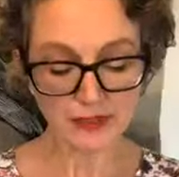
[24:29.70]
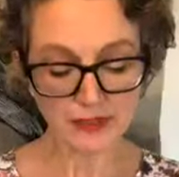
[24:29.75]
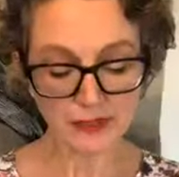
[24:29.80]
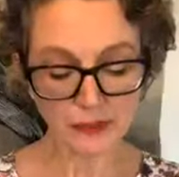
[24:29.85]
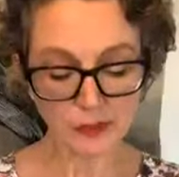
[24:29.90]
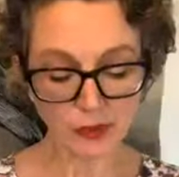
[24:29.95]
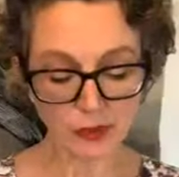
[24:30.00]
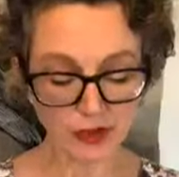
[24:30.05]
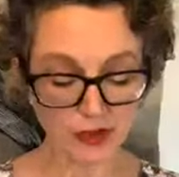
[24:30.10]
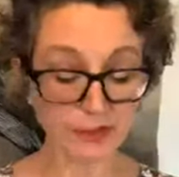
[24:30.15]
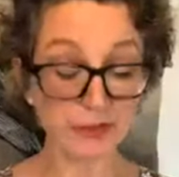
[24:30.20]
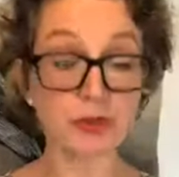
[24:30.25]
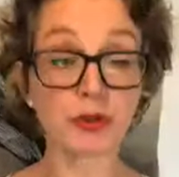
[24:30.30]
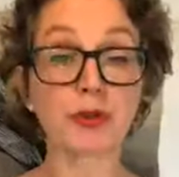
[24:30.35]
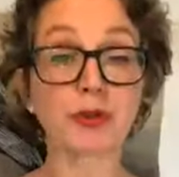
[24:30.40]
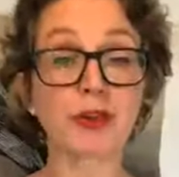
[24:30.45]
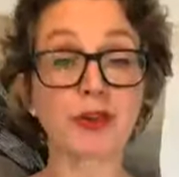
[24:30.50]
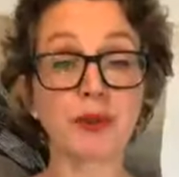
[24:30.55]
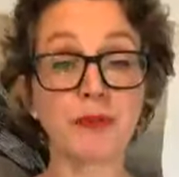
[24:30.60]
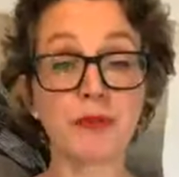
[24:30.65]
what I'm
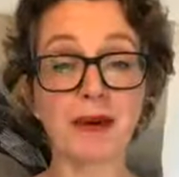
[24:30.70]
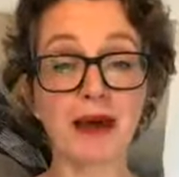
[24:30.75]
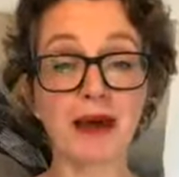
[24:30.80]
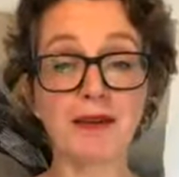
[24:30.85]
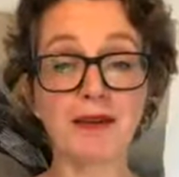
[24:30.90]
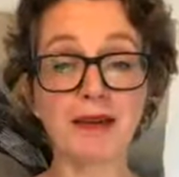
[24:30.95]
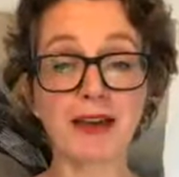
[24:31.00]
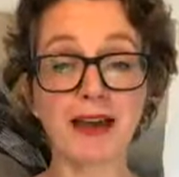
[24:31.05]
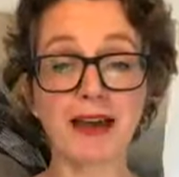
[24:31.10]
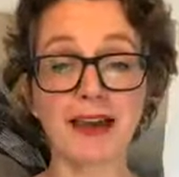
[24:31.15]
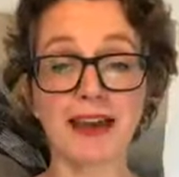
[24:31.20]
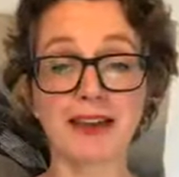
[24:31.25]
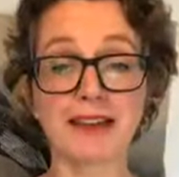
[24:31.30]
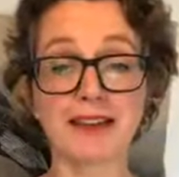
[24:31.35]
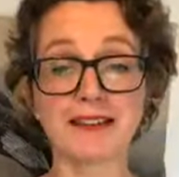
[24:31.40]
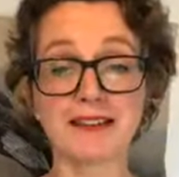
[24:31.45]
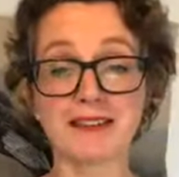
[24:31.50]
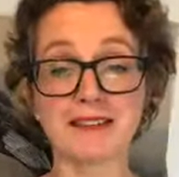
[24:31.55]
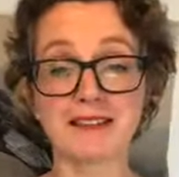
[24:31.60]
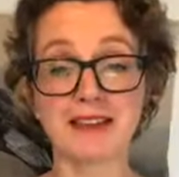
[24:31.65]
talking about,
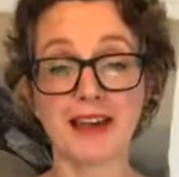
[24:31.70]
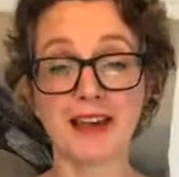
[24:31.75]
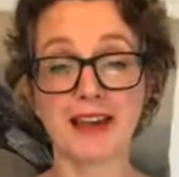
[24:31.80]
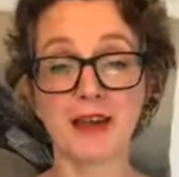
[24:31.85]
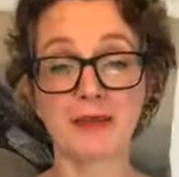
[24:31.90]
and